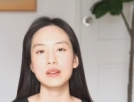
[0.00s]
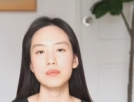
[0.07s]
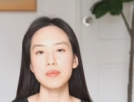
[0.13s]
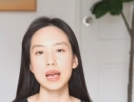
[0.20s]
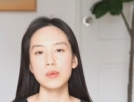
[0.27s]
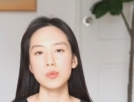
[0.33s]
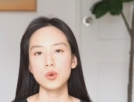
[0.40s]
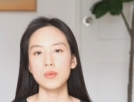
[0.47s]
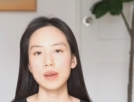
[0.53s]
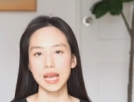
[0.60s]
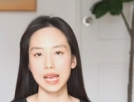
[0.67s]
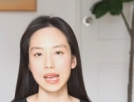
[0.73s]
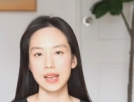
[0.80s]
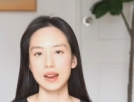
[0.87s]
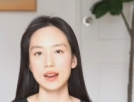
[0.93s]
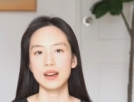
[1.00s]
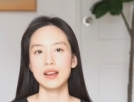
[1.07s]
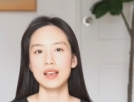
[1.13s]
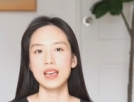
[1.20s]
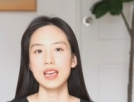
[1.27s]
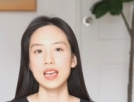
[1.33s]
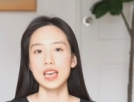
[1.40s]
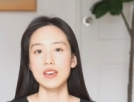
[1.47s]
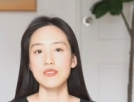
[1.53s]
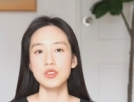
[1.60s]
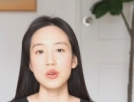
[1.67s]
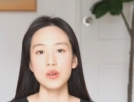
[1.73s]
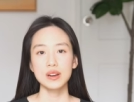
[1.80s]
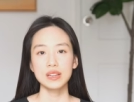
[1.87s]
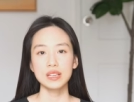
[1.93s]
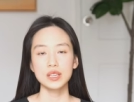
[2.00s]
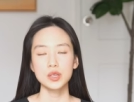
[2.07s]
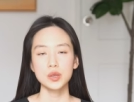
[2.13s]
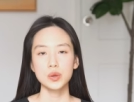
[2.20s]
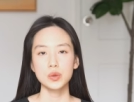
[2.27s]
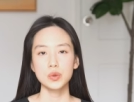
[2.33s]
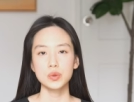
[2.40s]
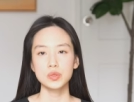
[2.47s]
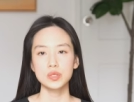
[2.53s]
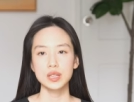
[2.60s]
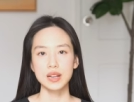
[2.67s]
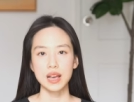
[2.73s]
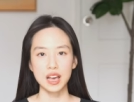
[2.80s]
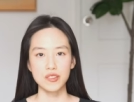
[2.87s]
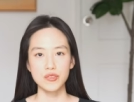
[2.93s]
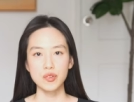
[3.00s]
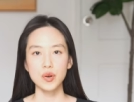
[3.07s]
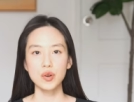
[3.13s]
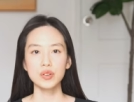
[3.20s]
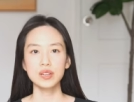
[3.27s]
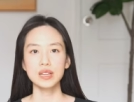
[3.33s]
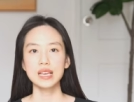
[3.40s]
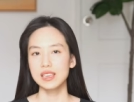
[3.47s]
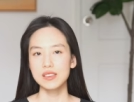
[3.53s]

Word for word: a MacBook Air. If you already use an iPhone,